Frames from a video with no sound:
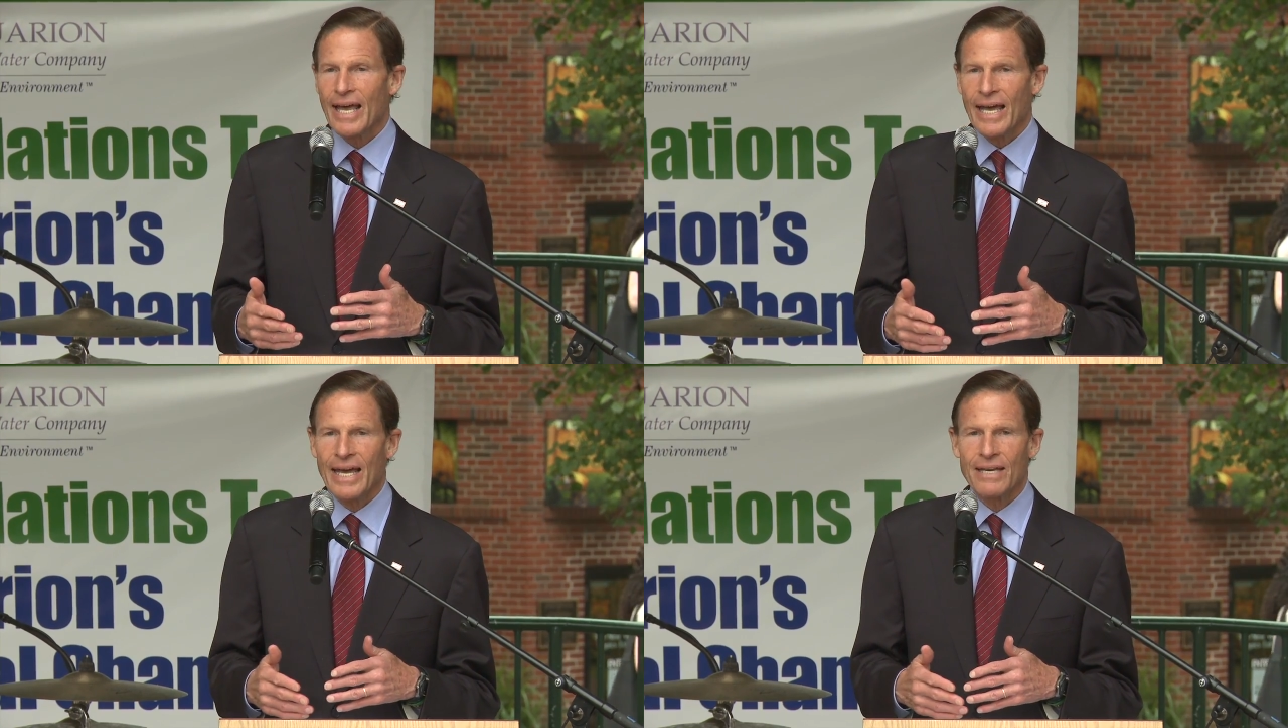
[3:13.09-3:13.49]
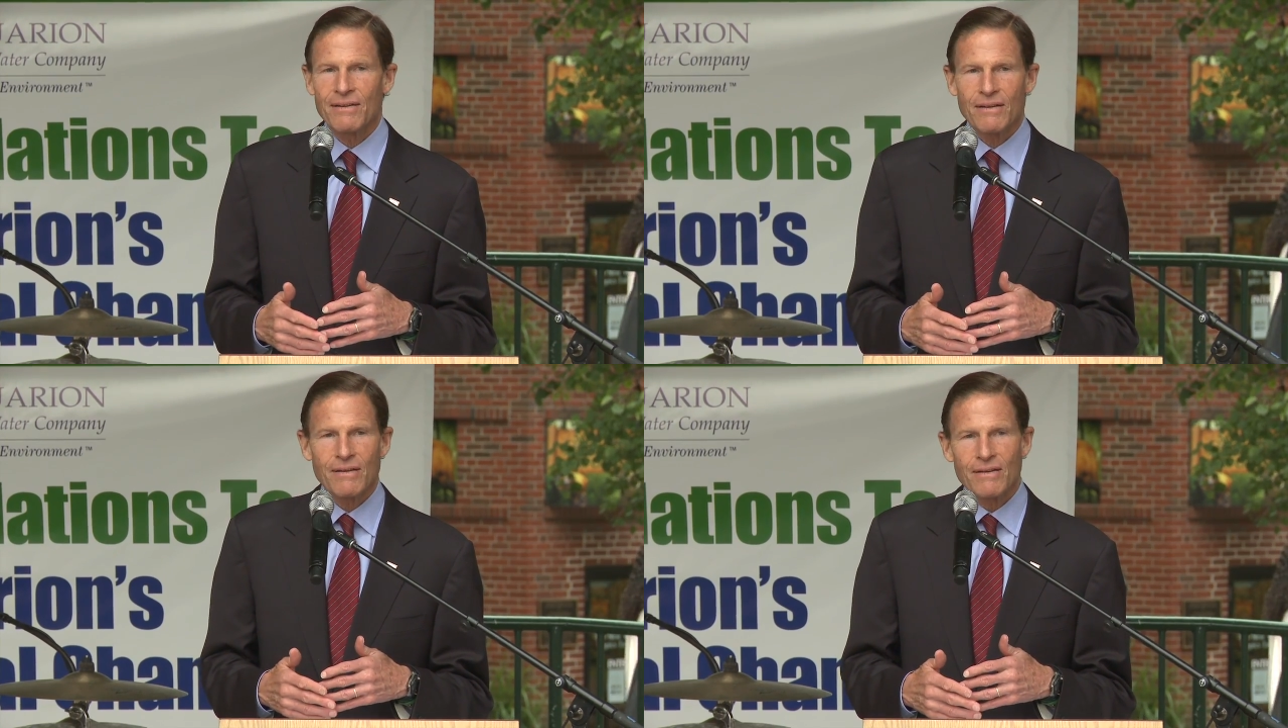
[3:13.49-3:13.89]
And
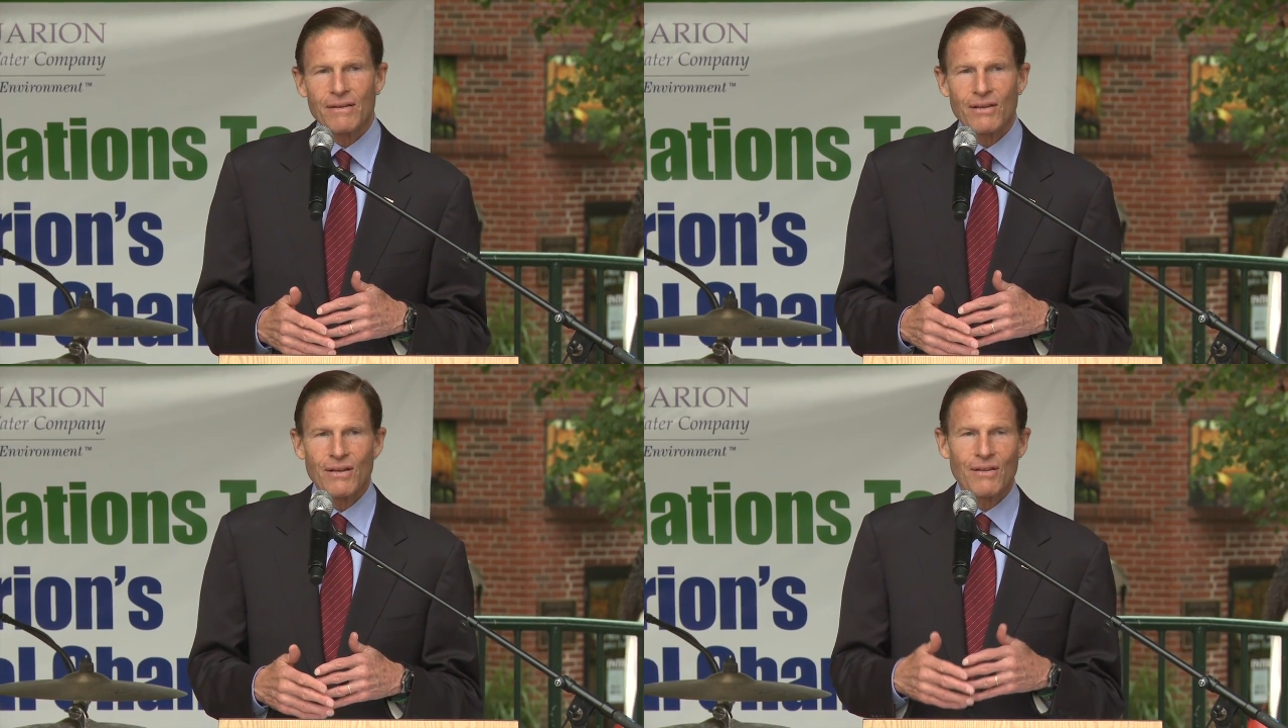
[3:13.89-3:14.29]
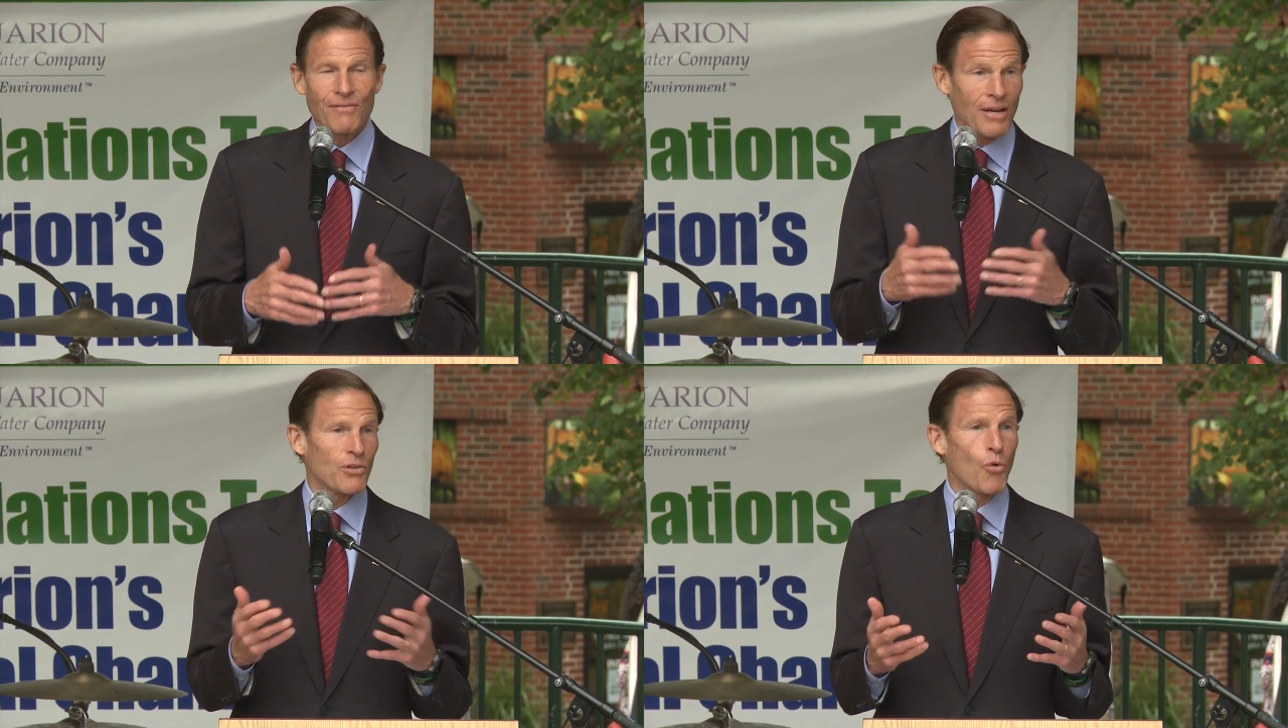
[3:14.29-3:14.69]

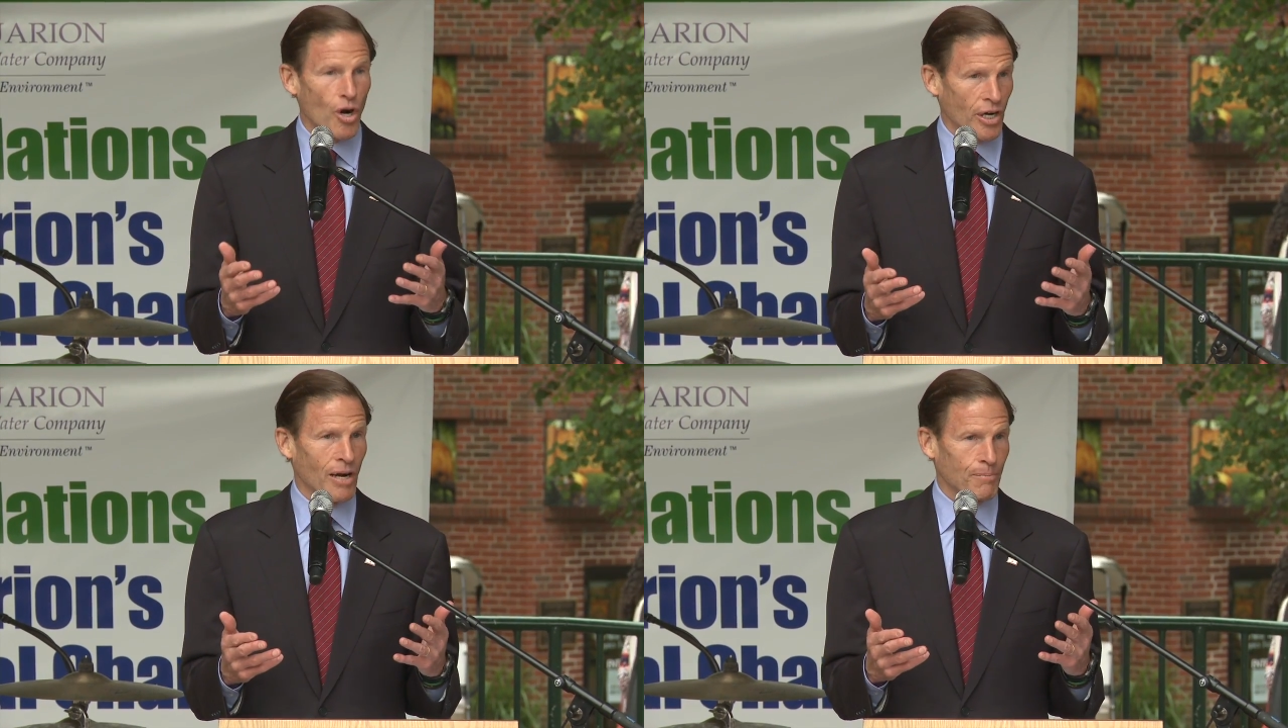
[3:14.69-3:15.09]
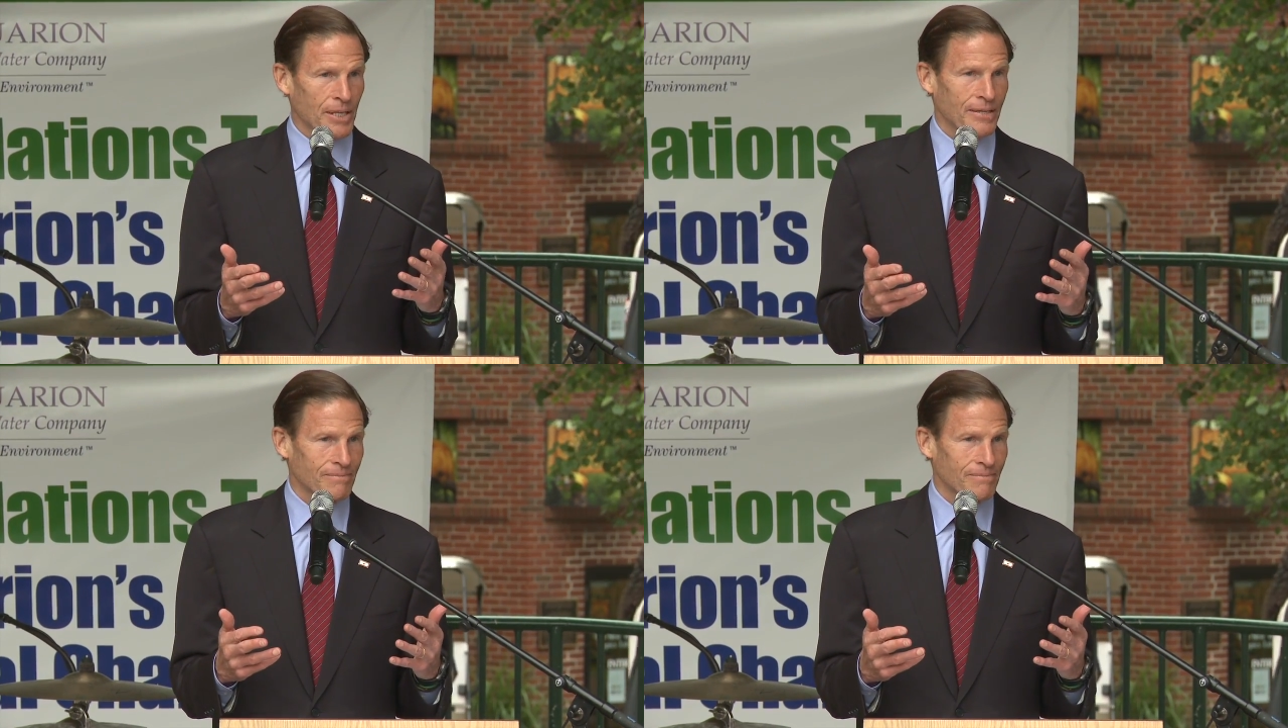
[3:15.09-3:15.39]
they're the water company.